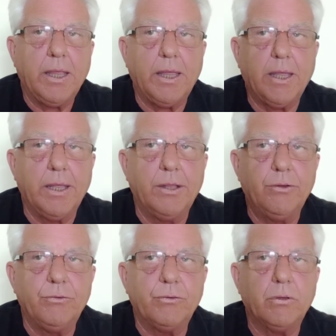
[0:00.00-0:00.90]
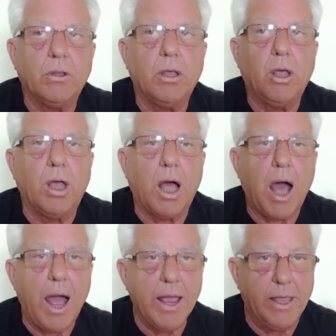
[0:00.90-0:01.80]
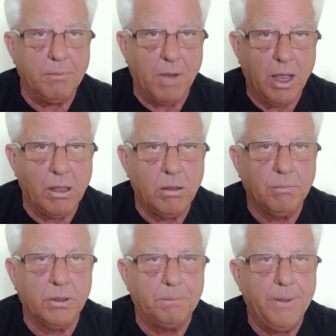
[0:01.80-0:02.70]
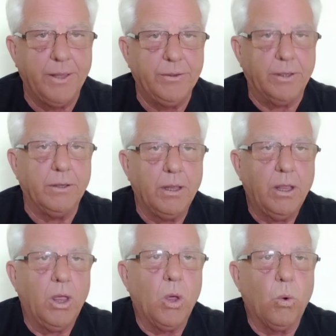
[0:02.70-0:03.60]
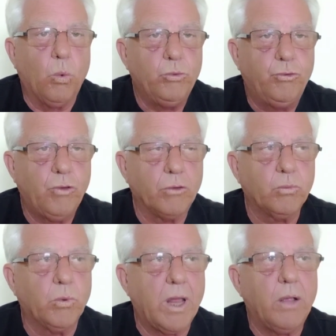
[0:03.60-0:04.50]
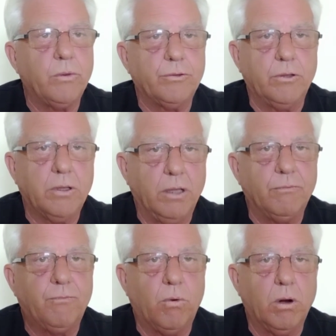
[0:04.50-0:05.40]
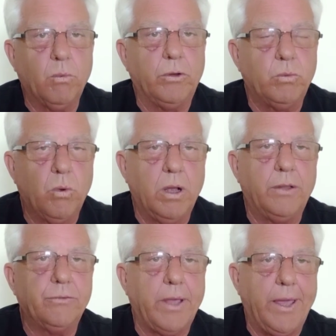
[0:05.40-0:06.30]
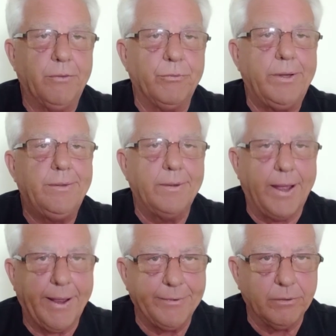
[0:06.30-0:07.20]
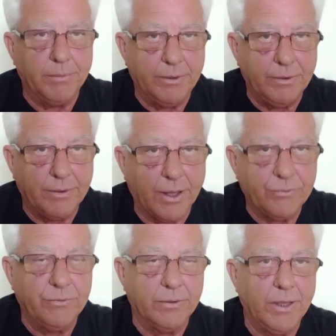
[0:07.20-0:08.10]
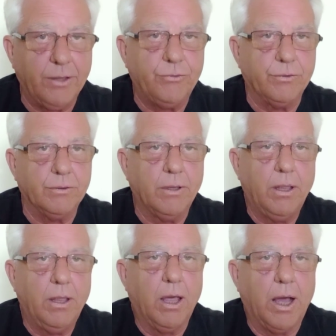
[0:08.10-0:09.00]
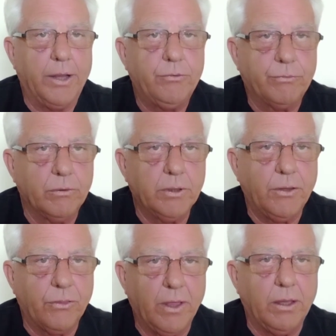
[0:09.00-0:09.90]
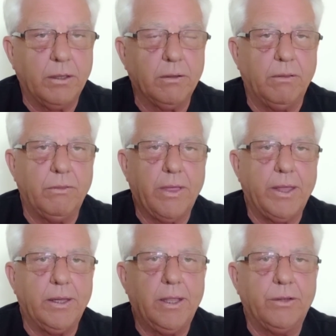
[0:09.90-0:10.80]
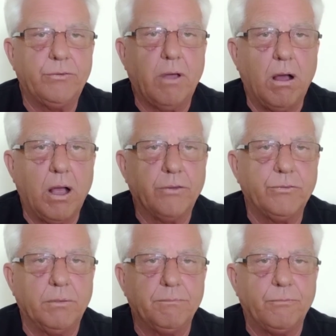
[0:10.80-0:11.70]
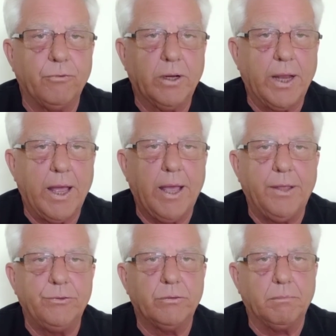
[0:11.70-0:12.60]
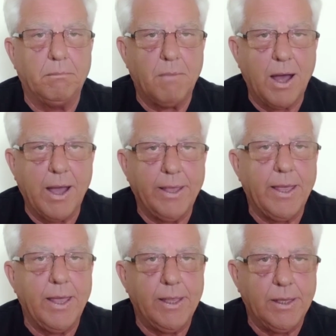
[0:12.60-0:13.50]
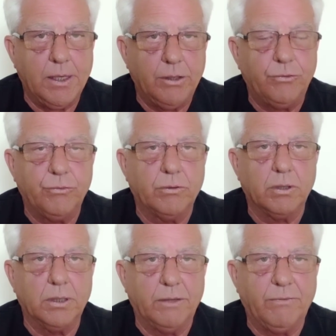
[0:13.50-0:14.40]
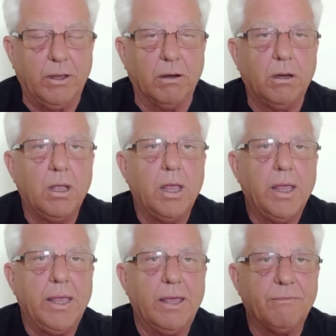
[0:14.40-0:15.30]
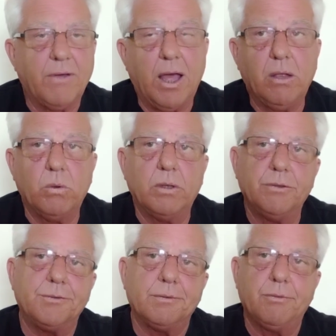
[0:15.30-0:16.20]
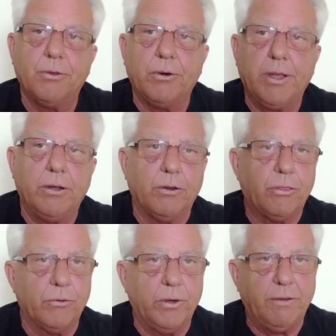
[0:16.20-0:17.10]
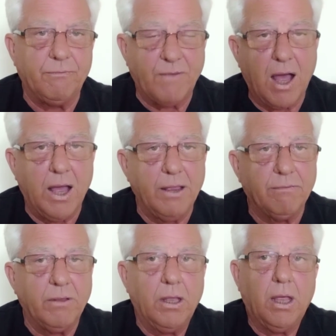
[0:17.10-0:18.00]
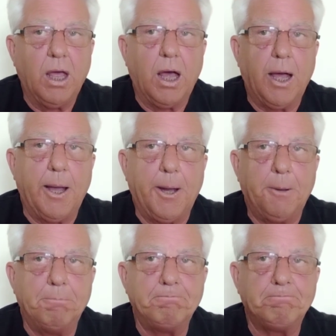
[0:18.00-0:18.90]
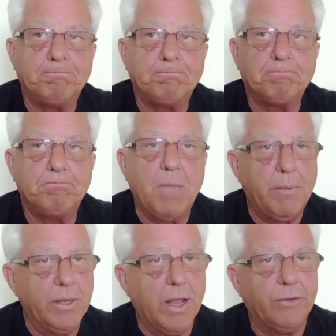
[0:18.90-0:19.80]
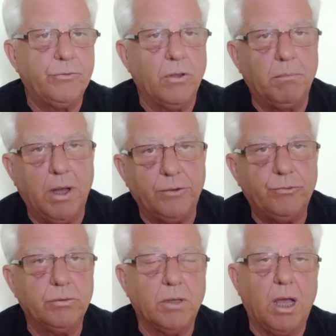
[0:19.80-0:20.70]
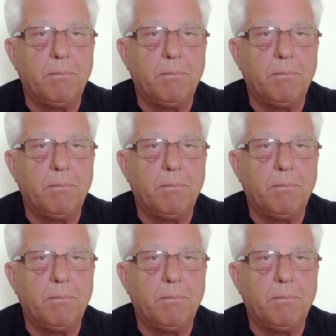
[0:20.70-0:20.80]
is, in my humble opinion, just what I was looking for, which was a retirement destination. I truly think that it's awesome for guys my age to live here. If I was 30 or 35, maybe not so much. I